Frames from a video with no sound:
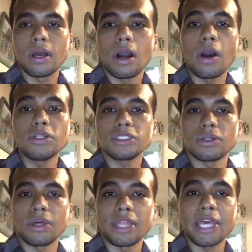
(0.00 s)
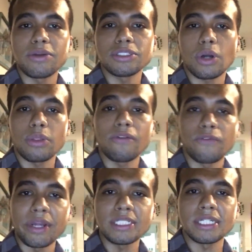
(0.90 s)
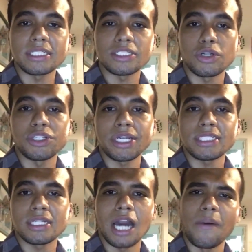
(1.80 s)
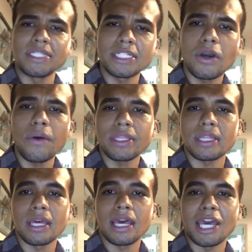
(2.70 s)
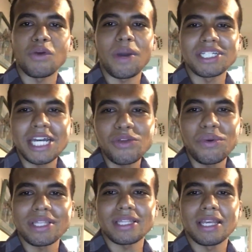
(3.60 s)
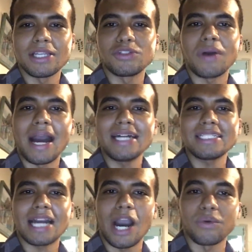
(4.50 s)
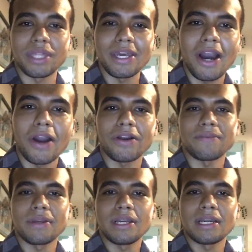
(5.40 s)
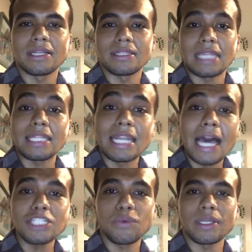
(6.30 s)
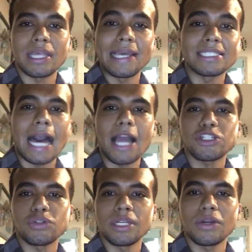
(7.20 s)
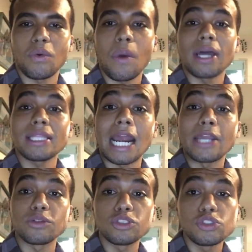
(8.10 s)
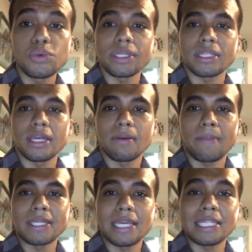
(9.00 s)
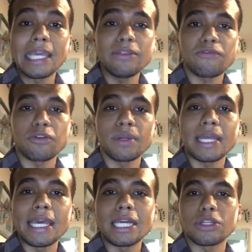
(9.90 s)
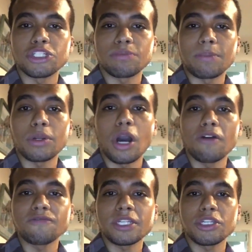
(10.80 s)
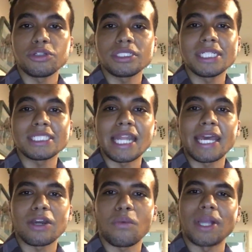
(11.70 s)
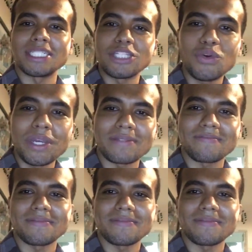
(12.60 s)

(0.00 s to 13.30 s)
Also, they use other phrases such as how is it going and what ya doing to ask how they are. That last one is actually what are you doing, but in informal English, people often use this slang what ya doing.